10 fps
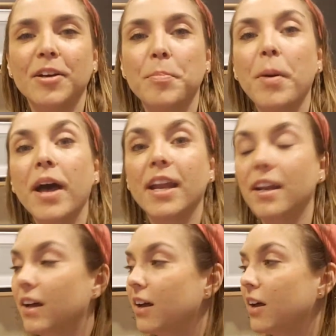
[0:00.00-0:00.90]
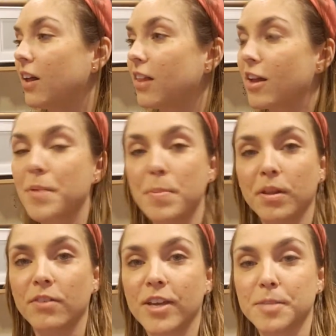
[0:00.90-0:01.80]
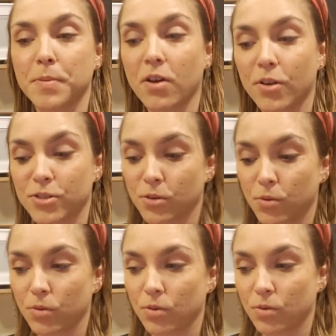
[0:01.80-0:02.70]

But a lot of people on Facebook also,